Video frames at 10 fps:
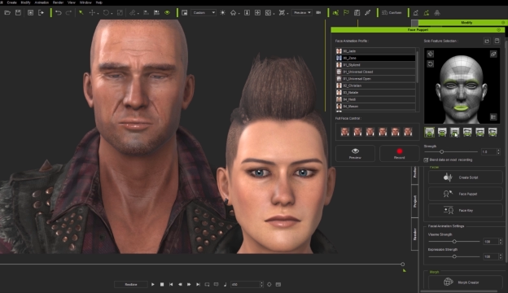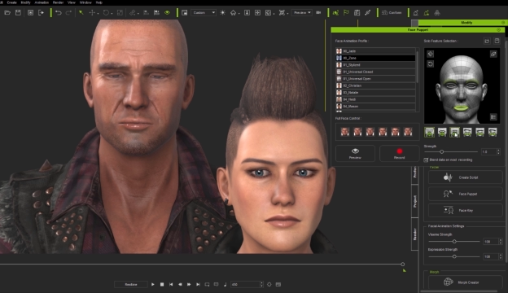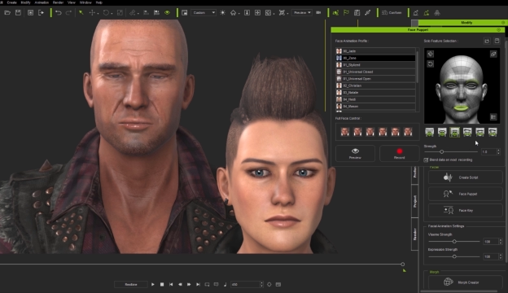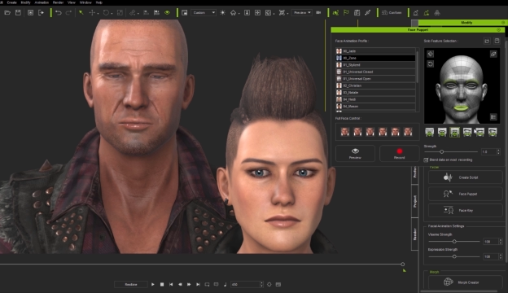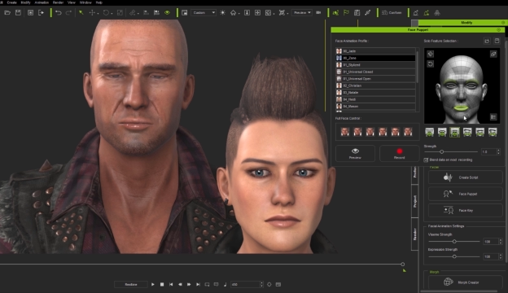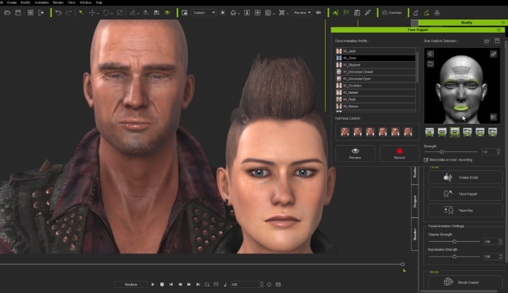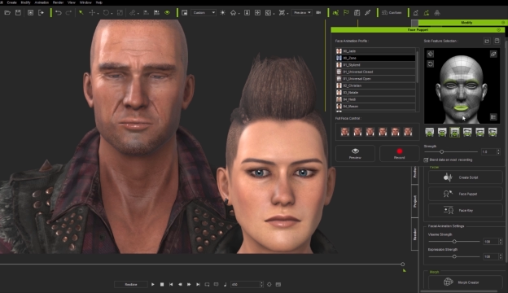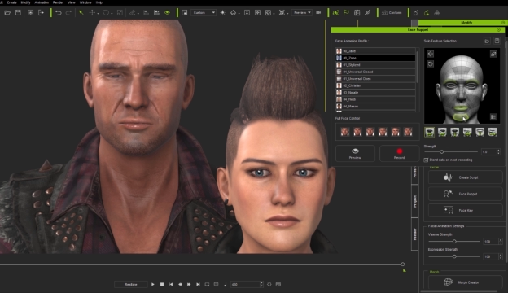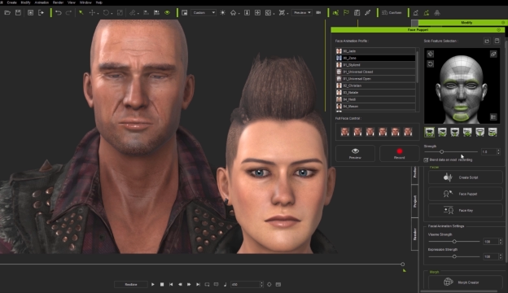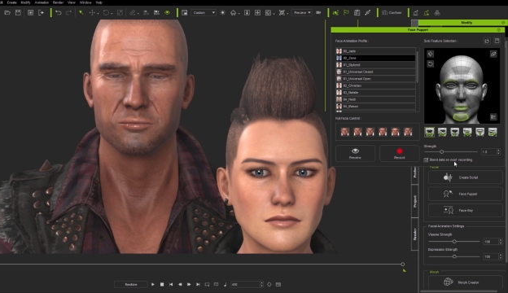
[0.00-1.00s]

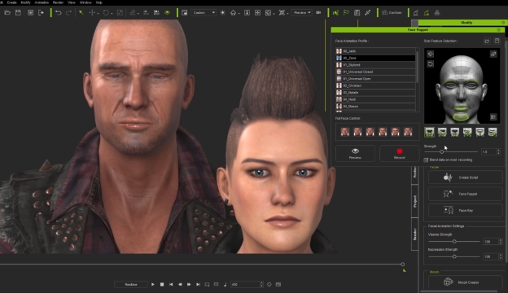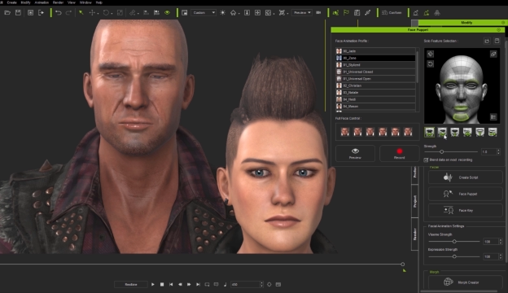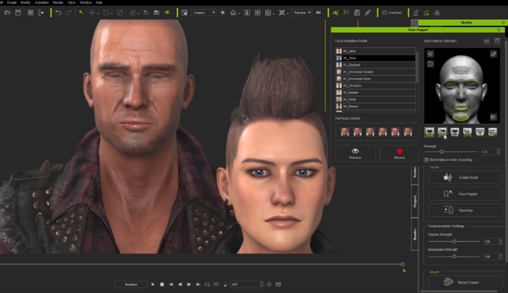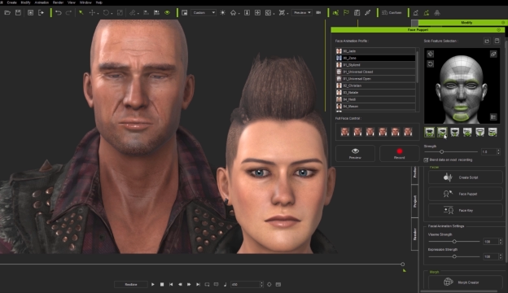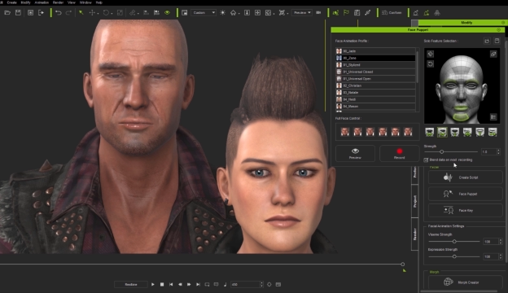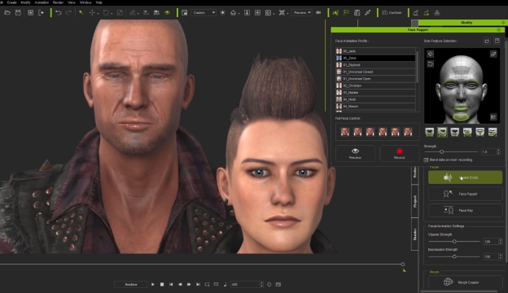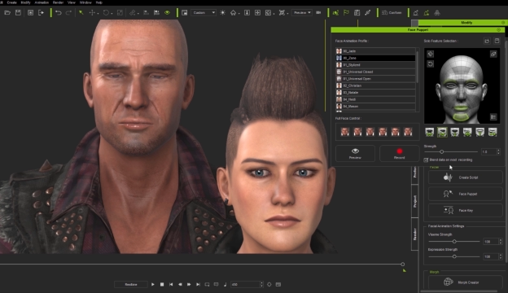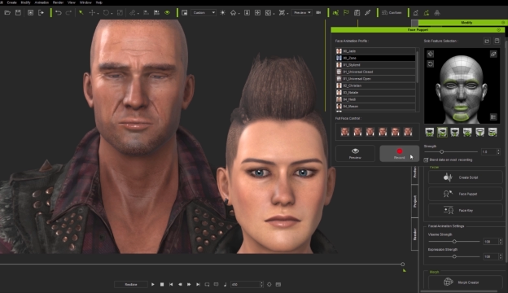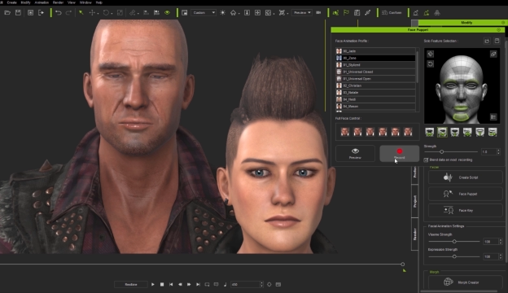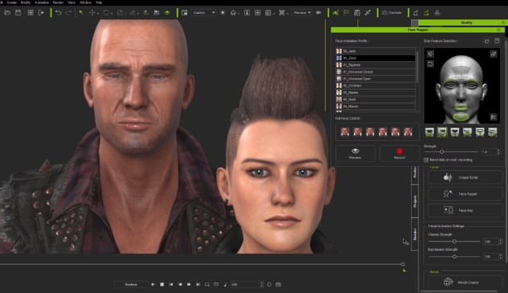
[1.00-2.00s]

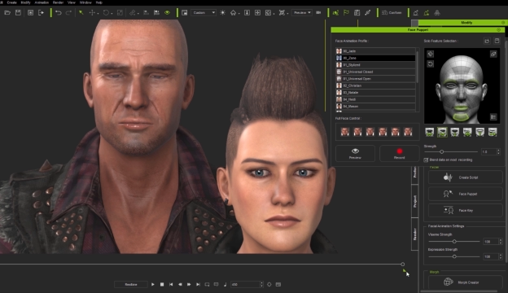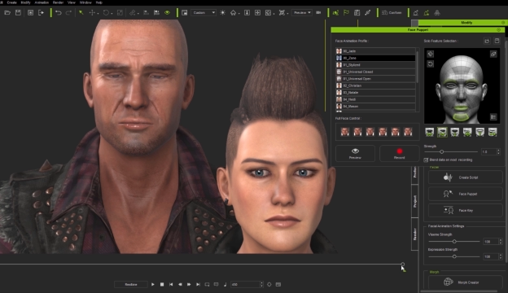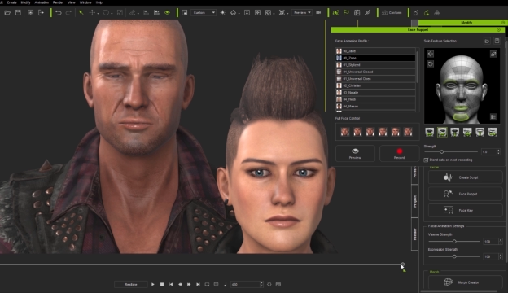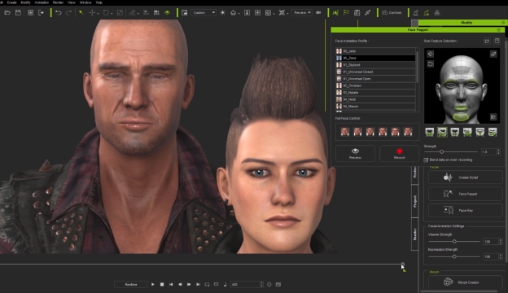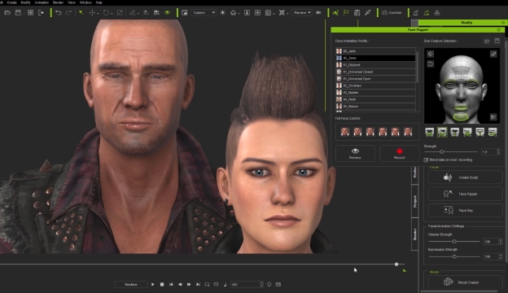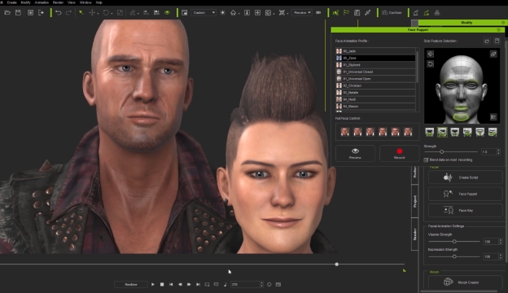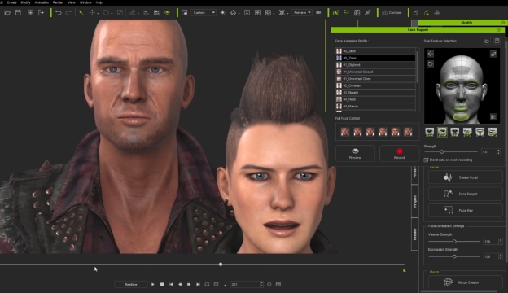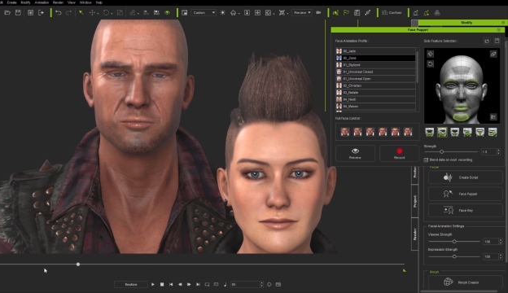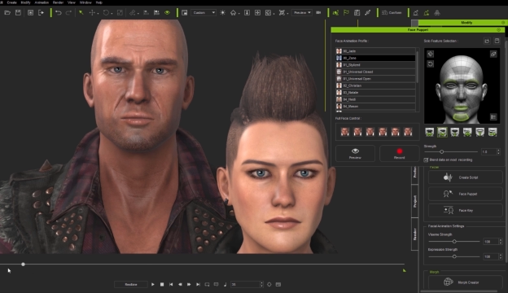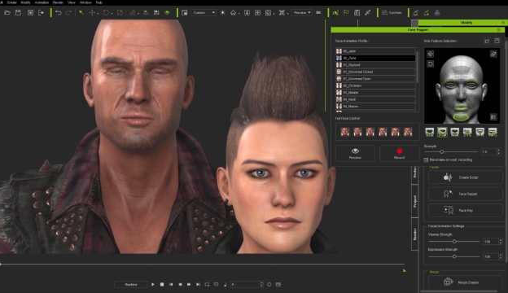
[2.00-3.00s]

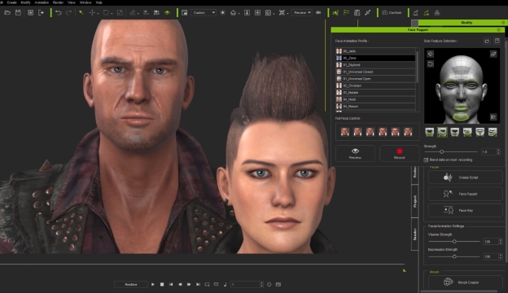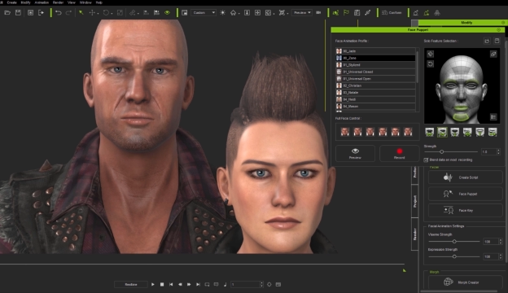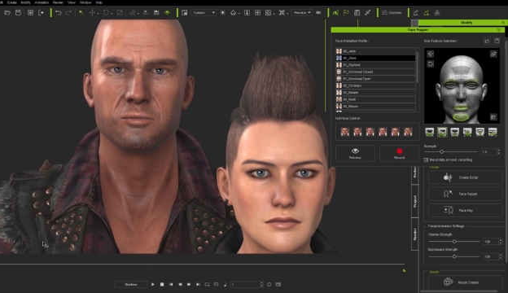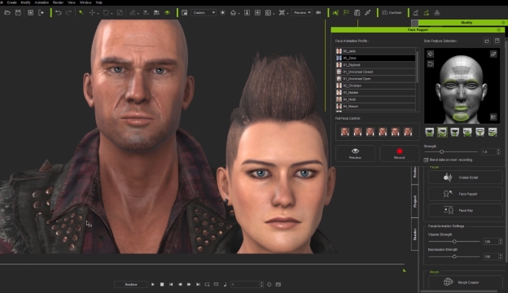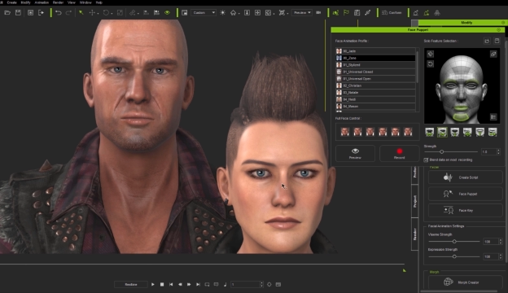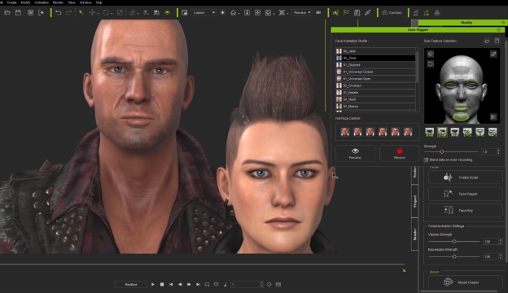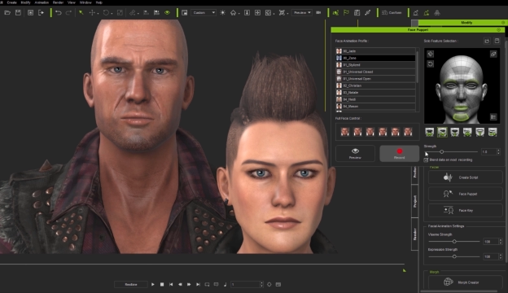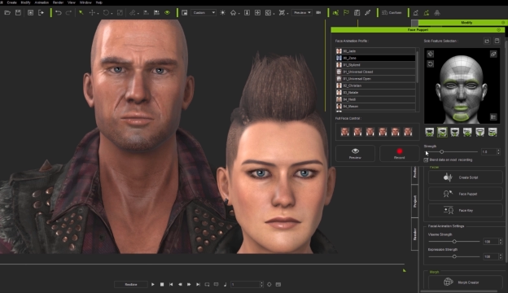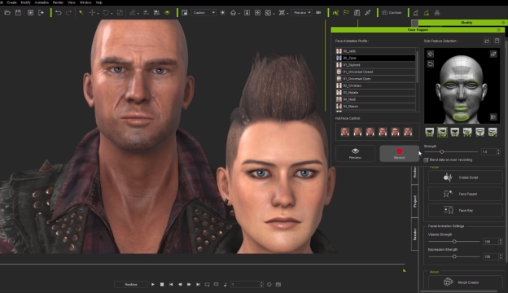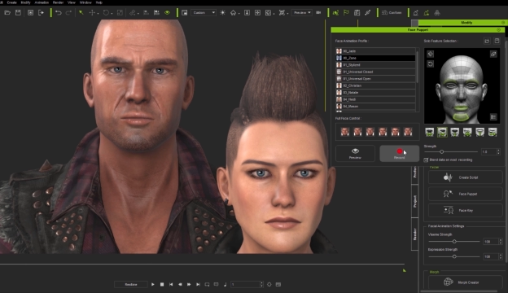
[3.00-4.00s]

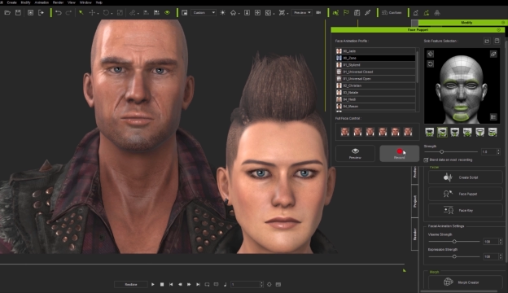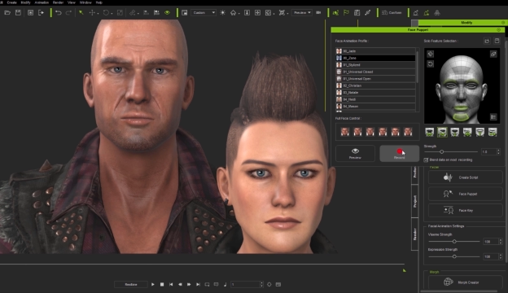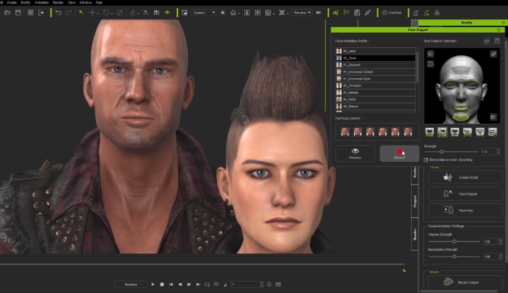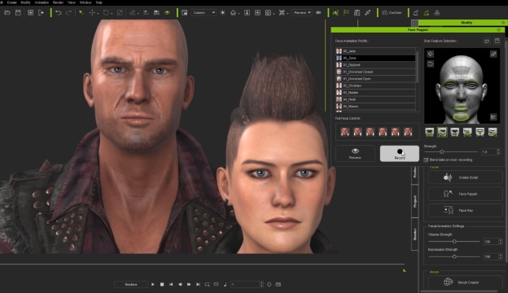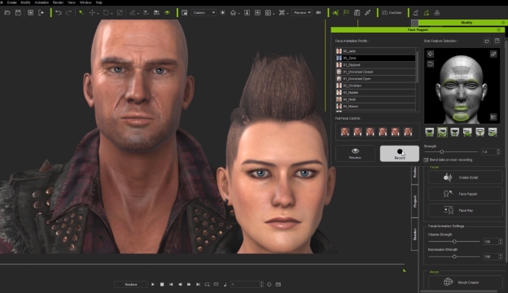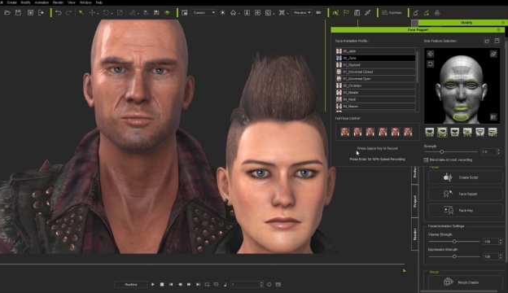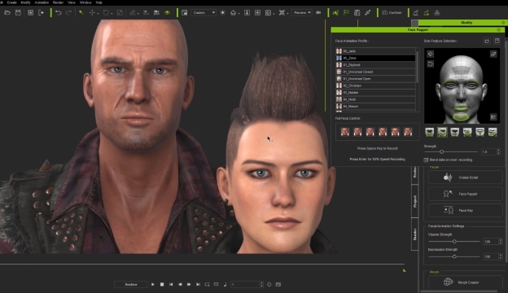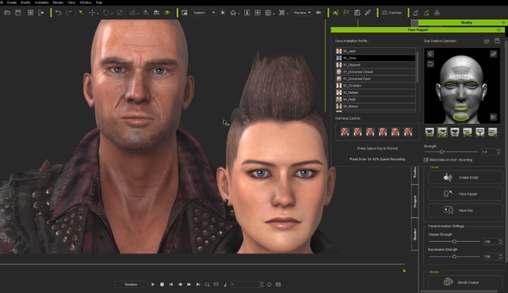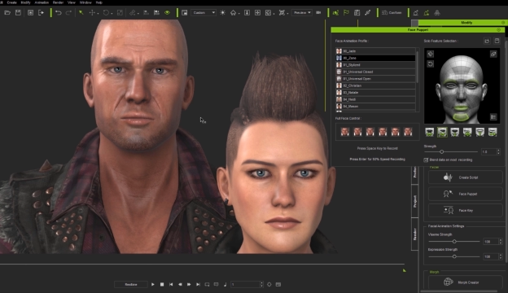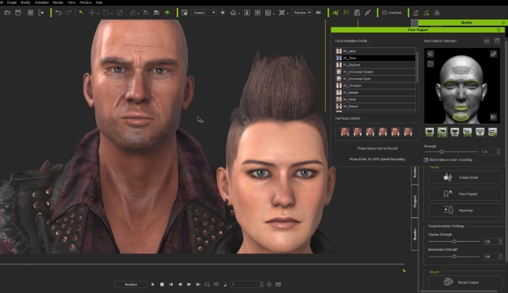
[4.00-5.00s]

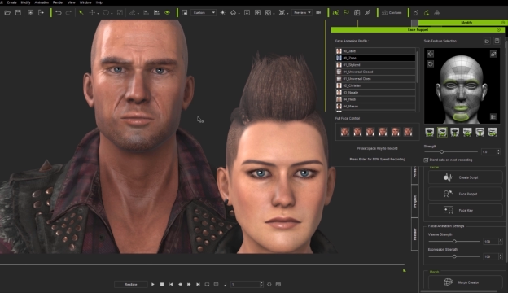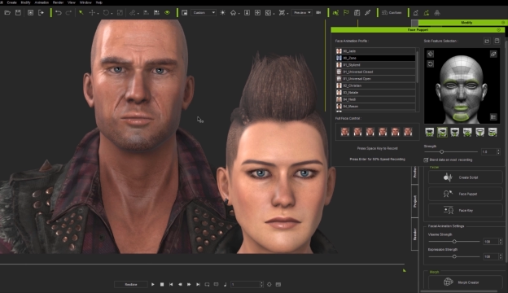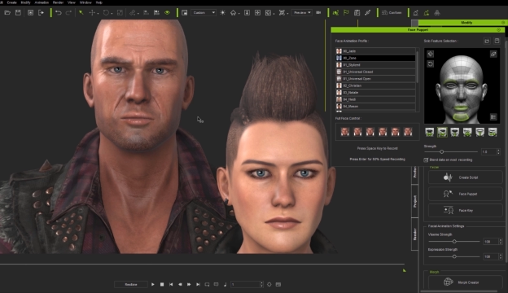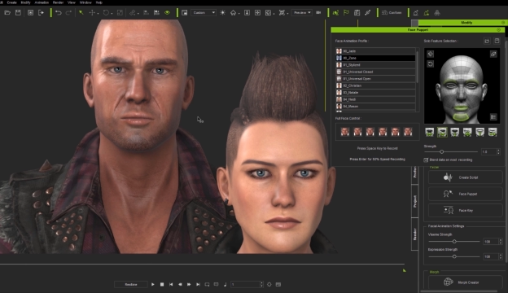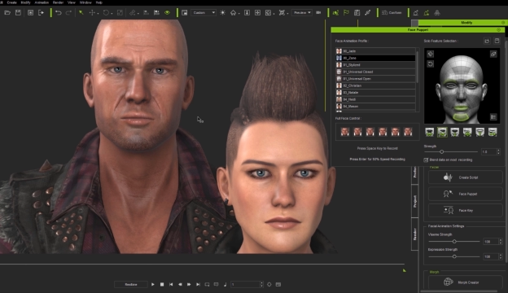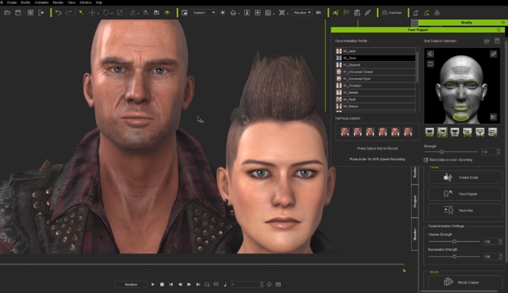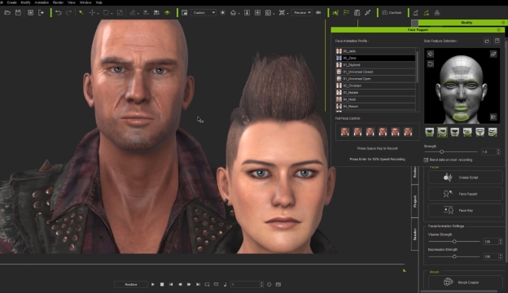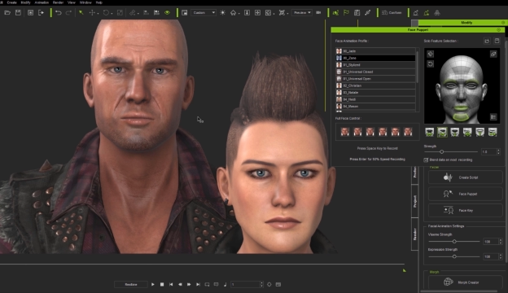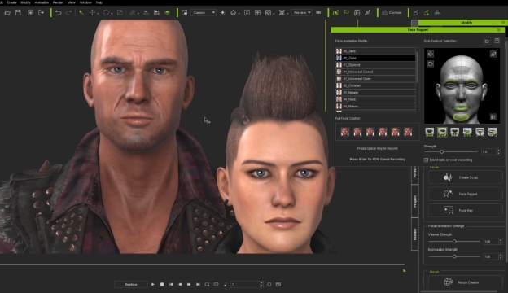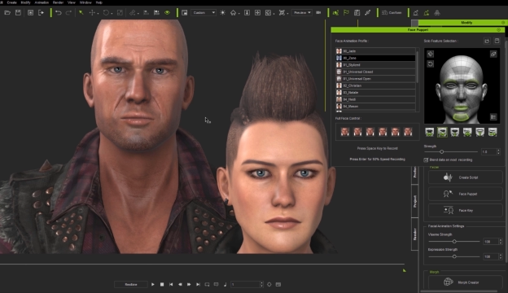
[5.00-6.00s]

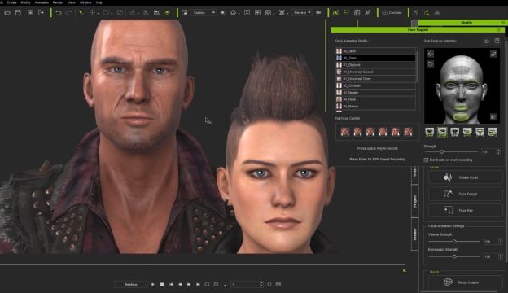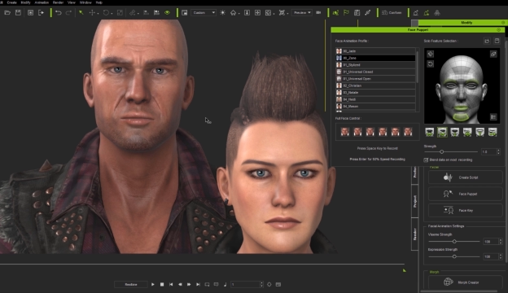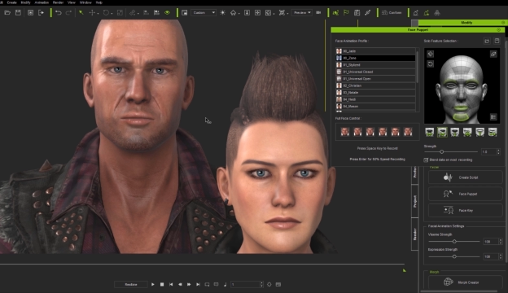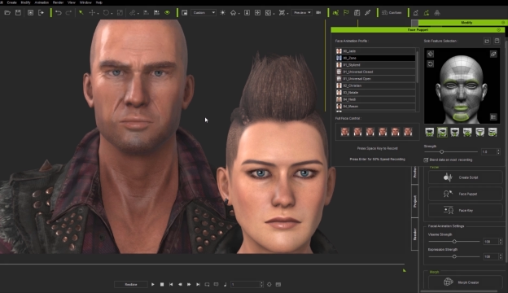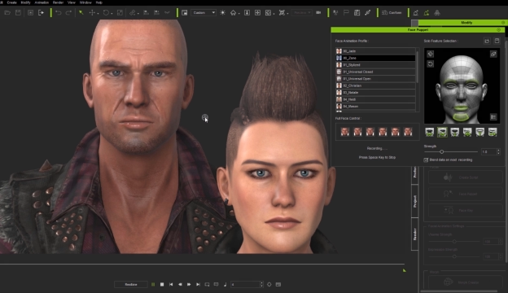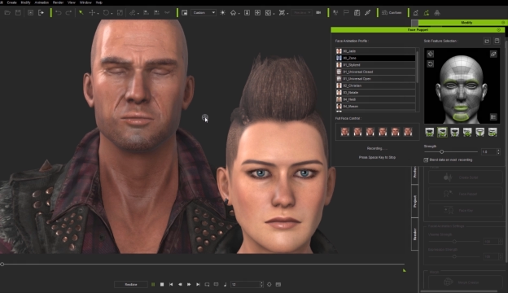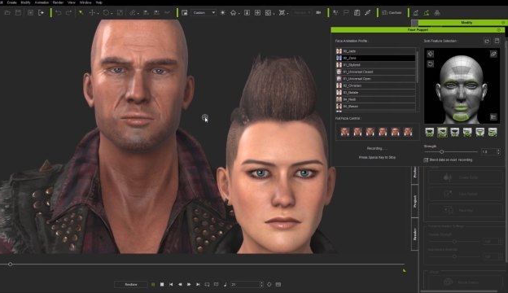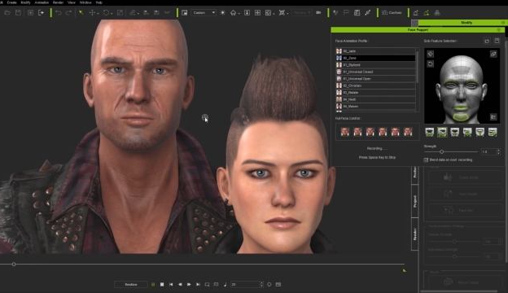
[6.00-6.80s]
No one is speaking in this clip.